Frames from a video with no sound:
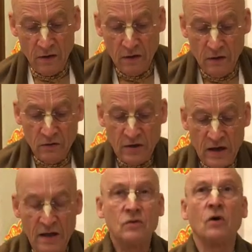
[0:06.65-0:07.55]
sends
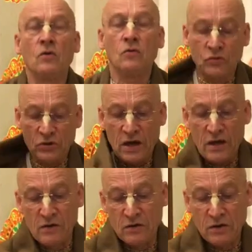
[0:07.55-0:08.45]
all
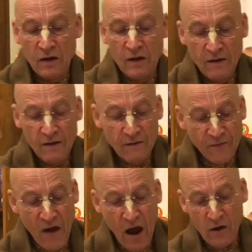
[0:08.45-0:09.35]
sins
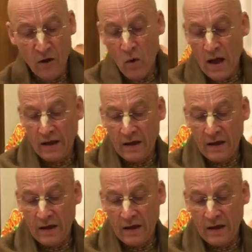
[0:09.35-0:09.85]
far away?